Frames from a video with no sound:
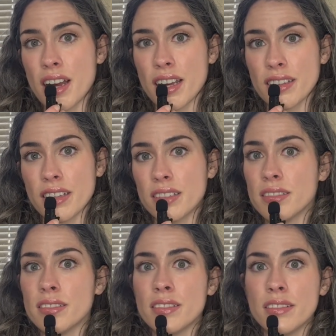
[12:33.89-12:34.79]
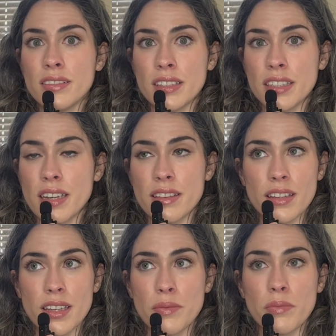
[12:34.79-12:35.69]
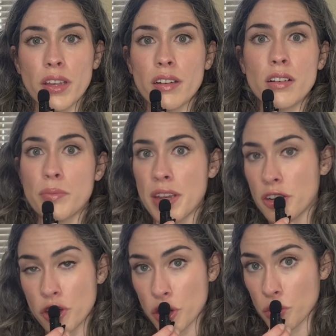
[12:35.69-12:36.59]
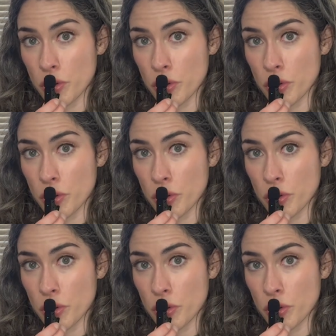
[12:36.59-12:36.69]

I literally, I think I'm like on page 2